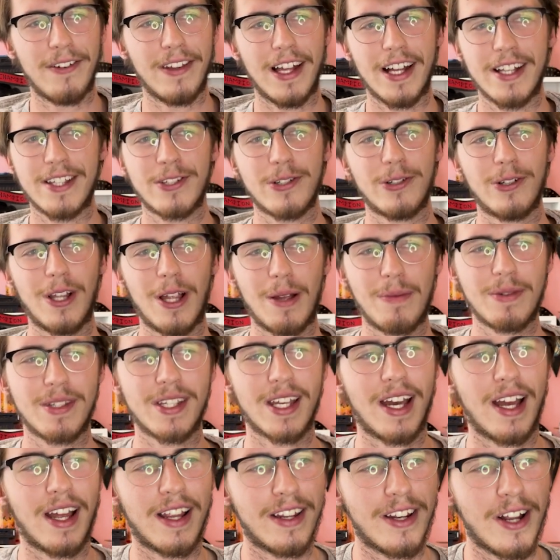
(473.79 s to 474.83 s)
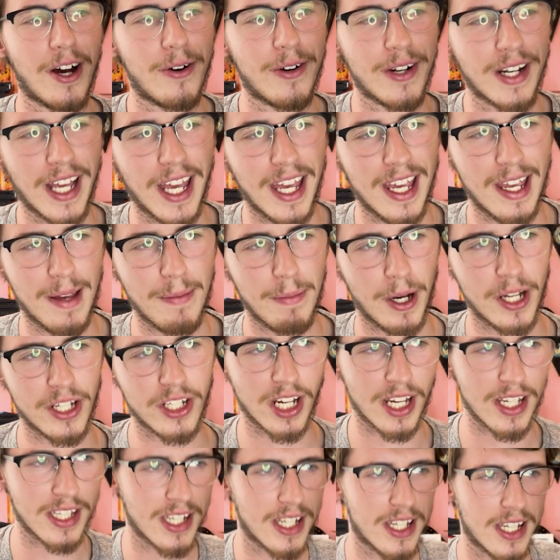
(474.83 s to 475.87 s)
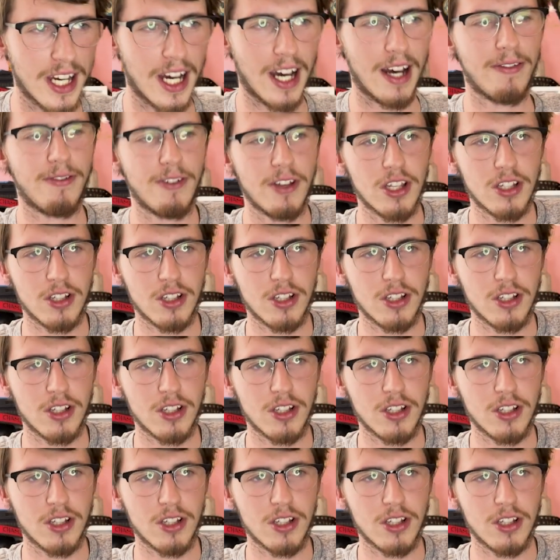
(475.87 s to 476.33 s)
That's all I'm saying. You don't want to get hit by Justin Tafa,